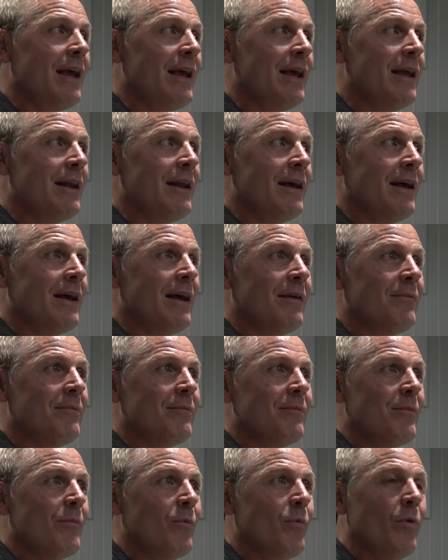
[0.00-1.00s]
And
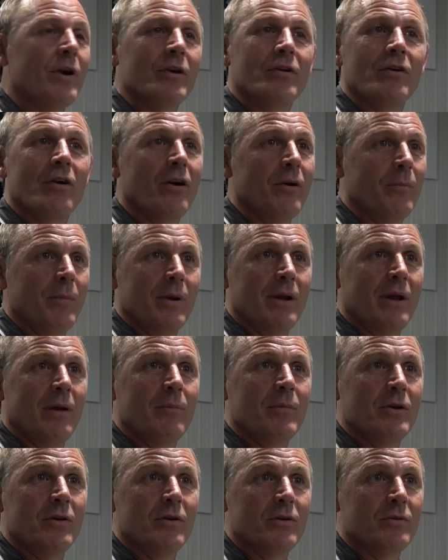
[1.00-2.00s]
what a
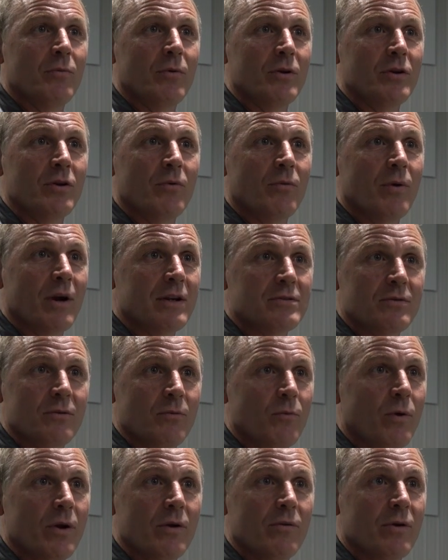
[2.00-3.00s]
tournament! I mean, you're
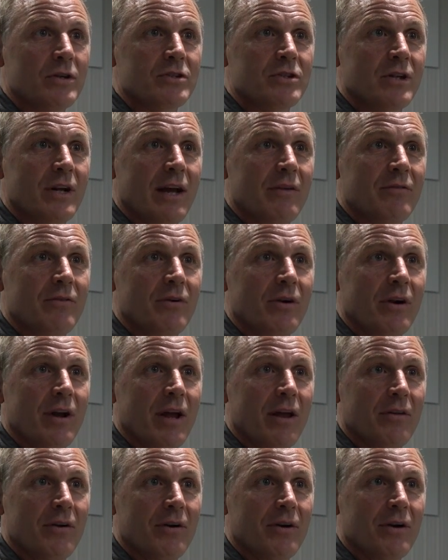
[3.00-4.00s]
wrestling one Russian
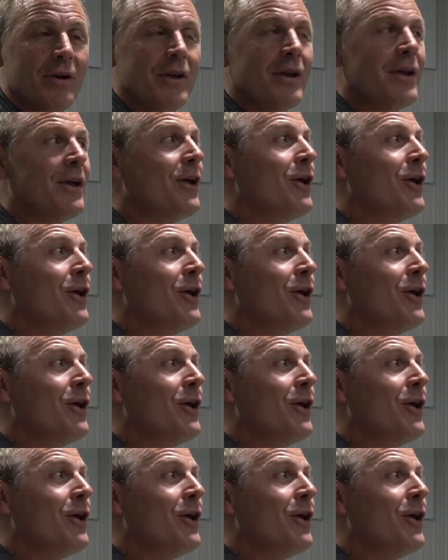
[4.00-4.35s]
after another.